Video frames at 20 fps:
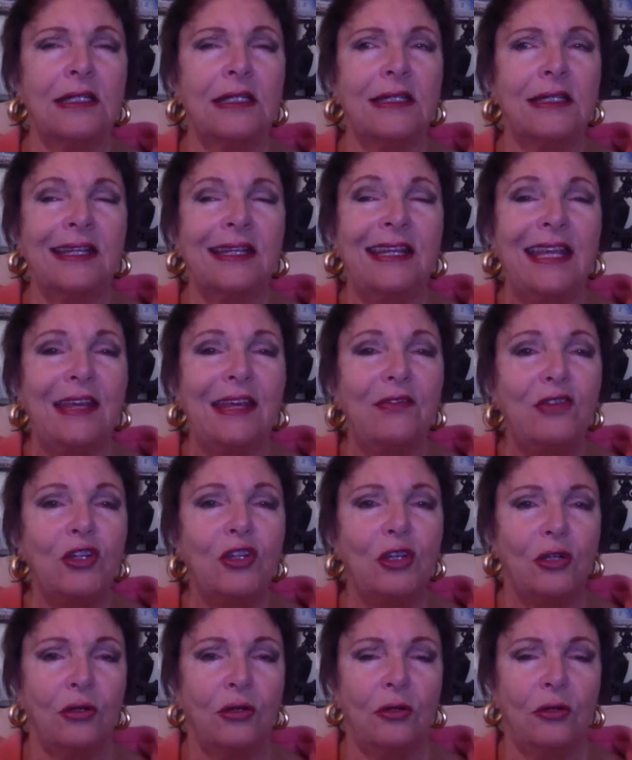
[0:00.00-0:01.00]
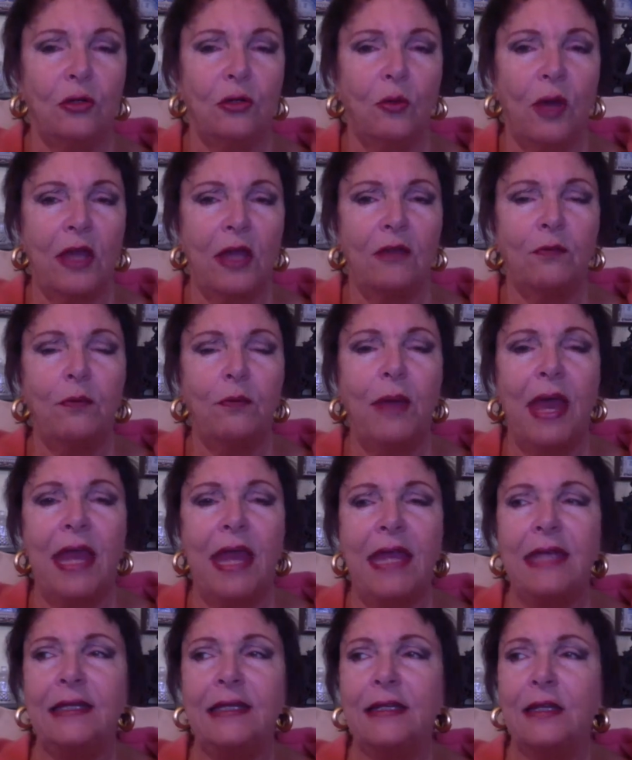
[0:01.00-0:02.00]
gives you in the way of
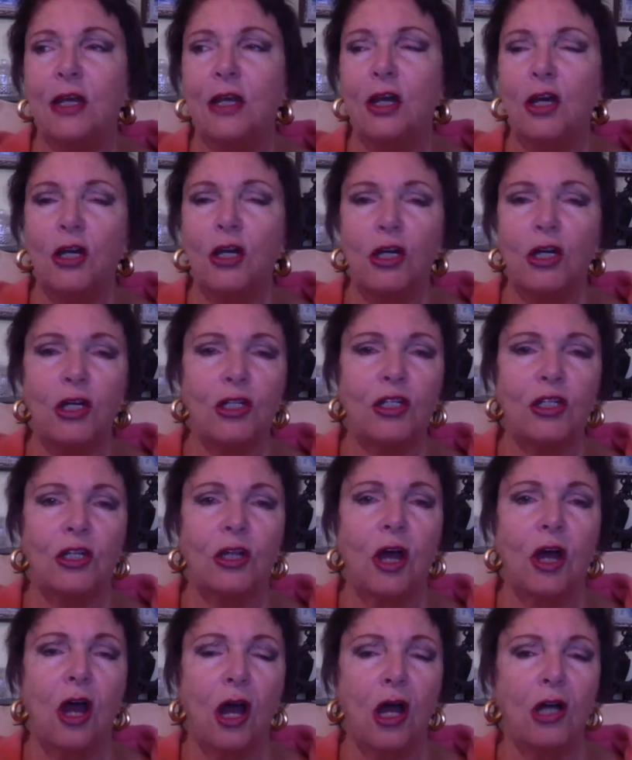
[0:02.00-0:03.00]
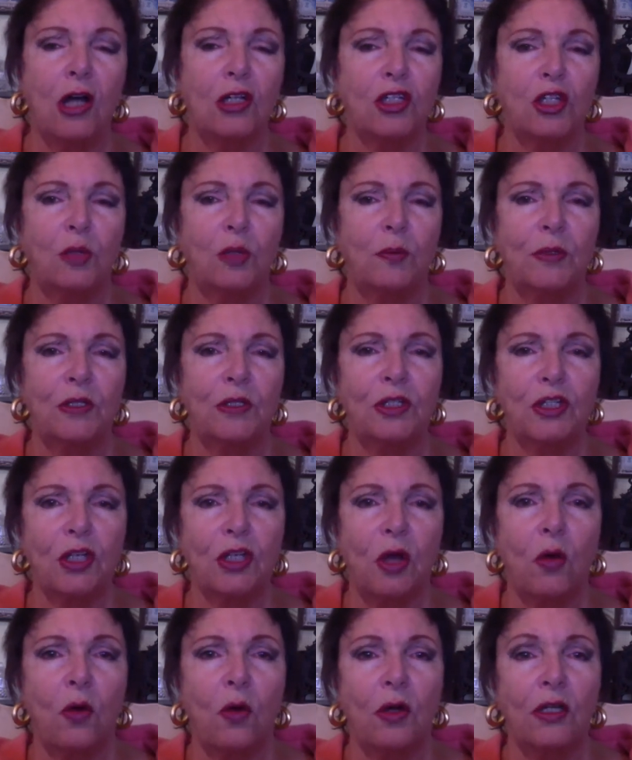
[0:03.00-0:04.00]
pain and hurt and hardship and
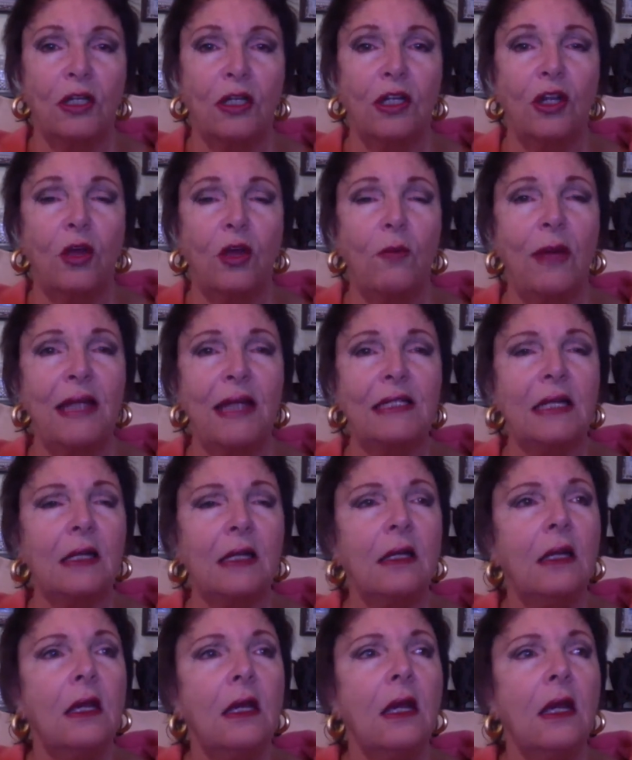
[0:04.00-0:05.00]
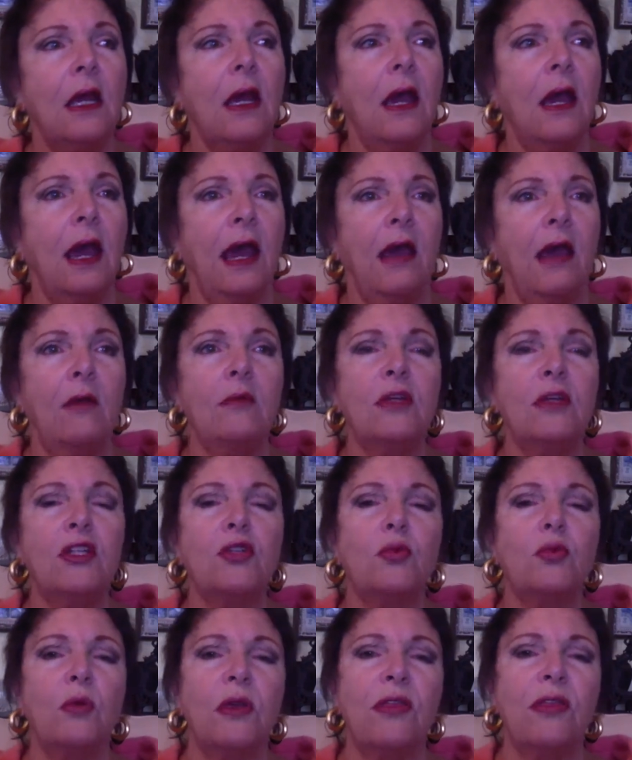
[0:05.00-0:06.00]
so on, and no matter how
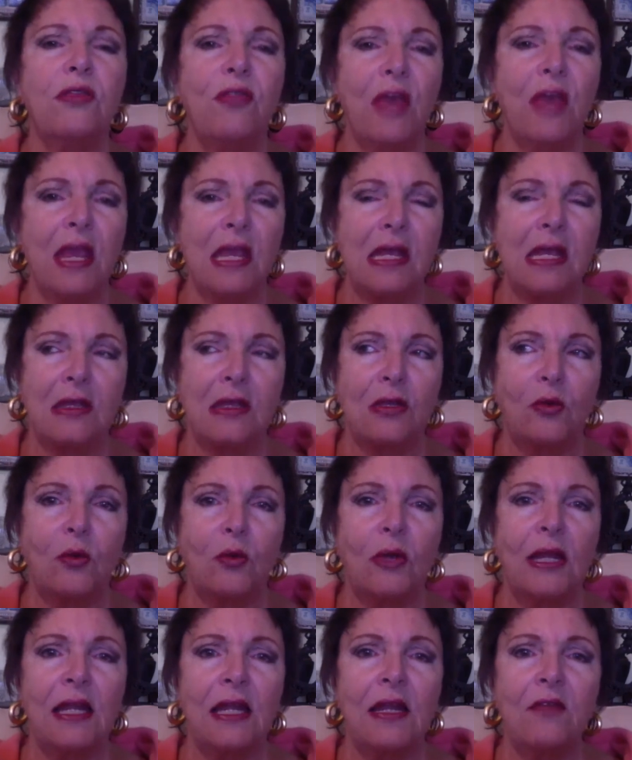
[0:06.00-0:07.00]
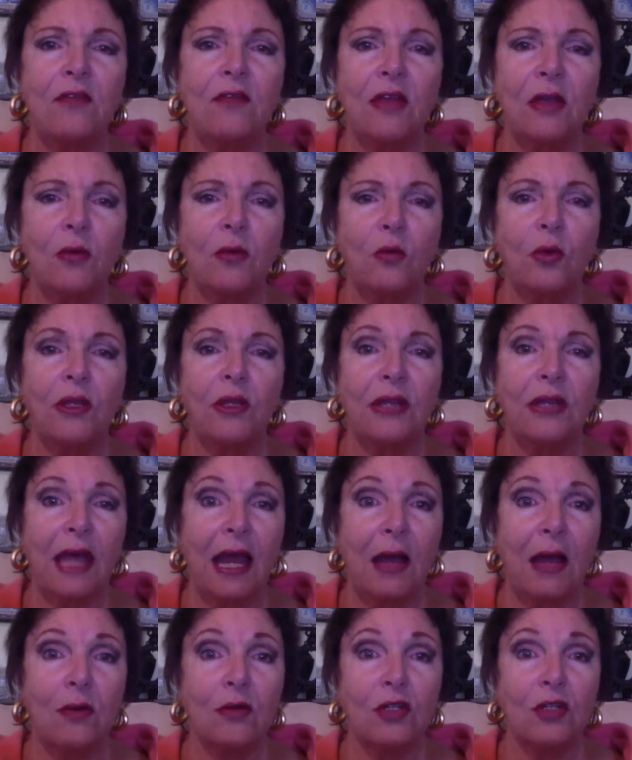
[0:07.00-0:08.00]
much we think that we're living
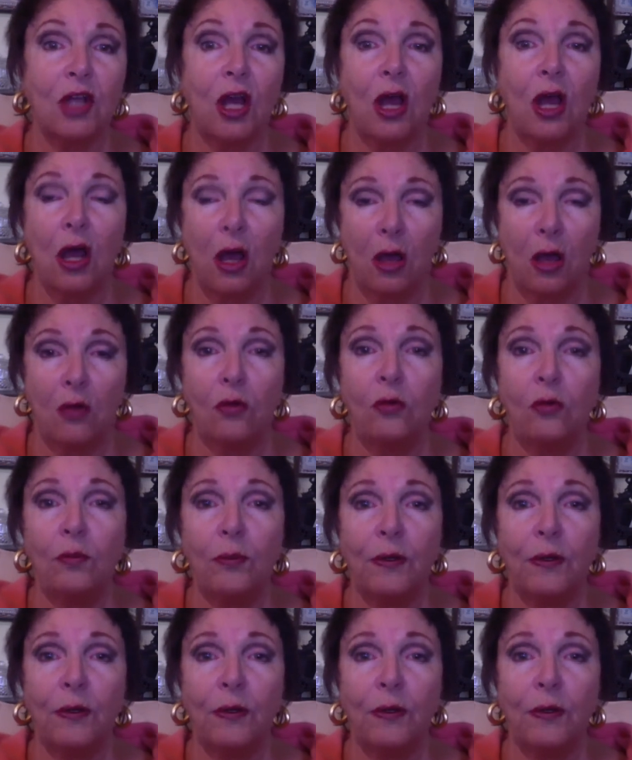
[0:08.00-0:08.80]
without hope,